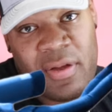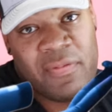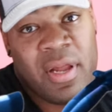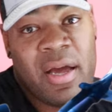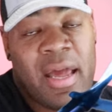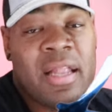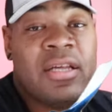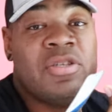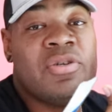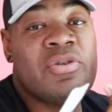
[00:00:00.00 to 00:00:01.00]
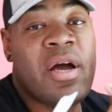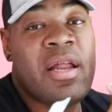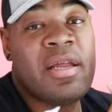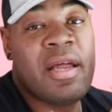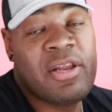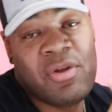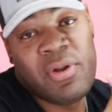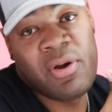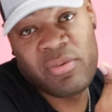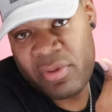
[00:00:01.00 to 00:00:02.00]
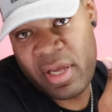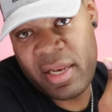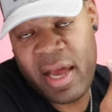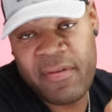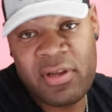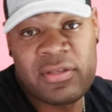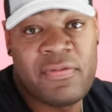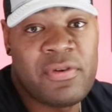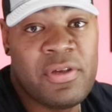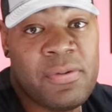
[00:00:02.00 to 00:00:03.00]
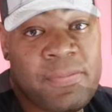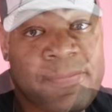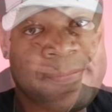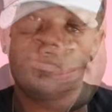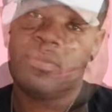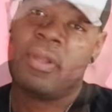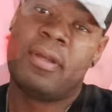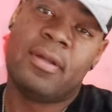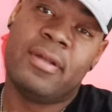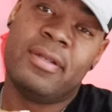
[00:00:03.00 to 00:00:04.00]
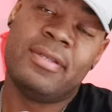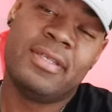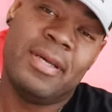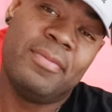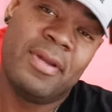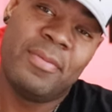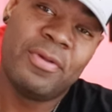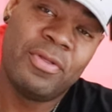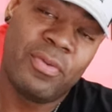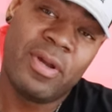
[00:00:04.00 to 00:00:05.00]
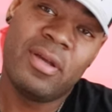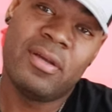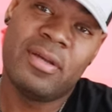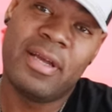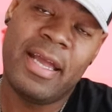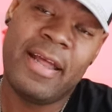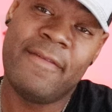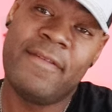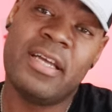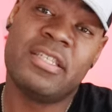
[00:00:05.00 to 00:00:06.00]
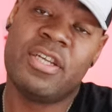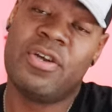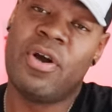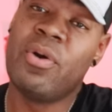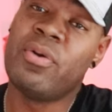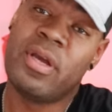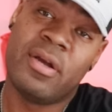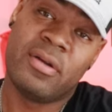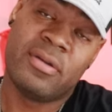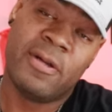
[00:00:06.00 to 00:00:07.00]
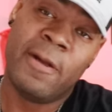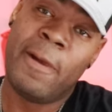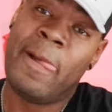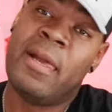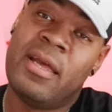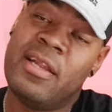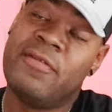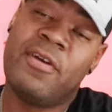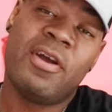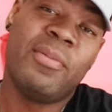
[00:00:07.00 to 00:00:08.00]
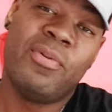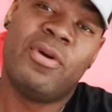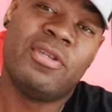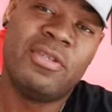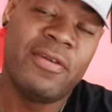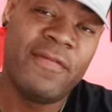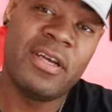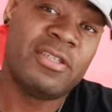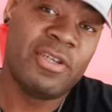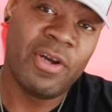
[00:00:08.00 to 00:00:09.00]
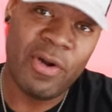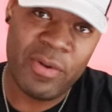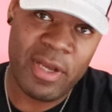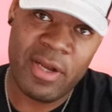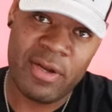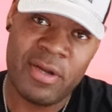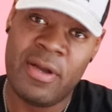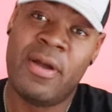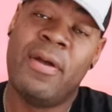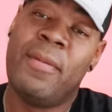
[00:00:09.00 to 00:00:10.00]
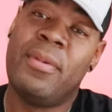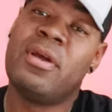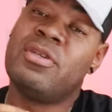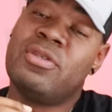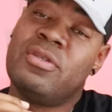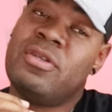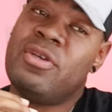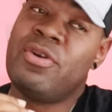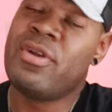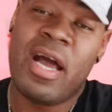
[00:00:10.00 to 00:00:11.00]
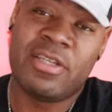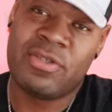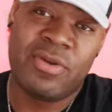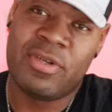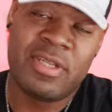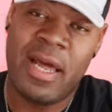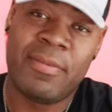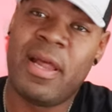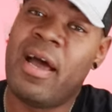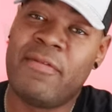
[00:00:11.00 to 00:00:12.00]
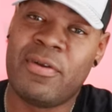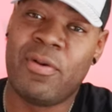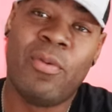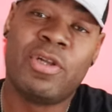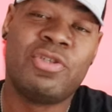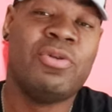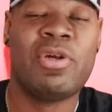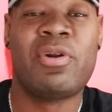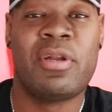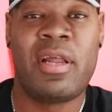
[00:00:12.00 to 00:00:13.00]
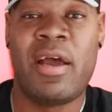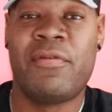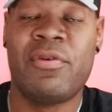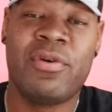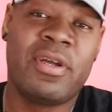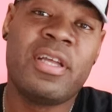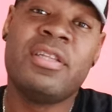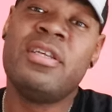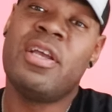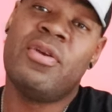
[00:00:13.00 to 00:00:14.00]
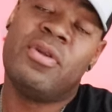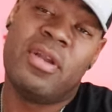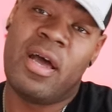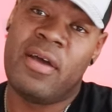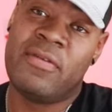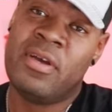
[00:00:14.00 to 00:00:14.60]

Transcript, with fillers: If not, at least you tried it and you know that diving isn't for you. Tip number three invest in your own gear. It's very important to invest in your own gear because you're not just going to stop diving once you learn to dive. You're going to continue to dive.